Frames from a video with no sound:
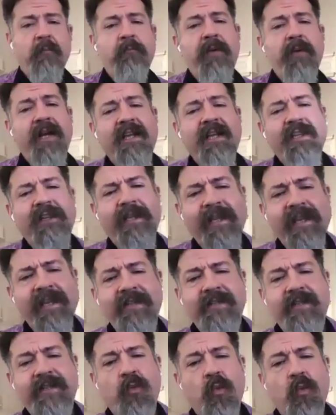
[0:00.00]
but at
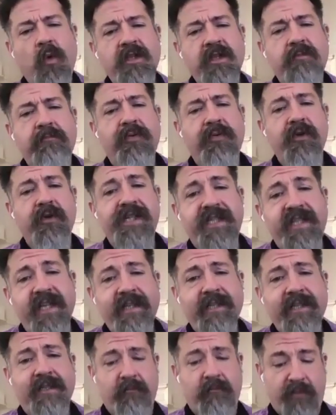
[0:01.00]
least it was
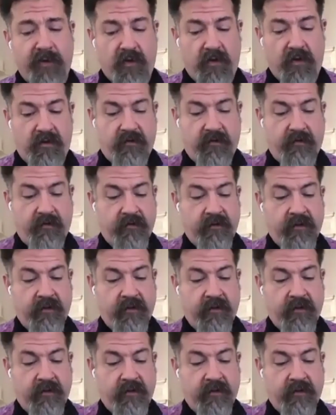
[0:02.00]
predictable.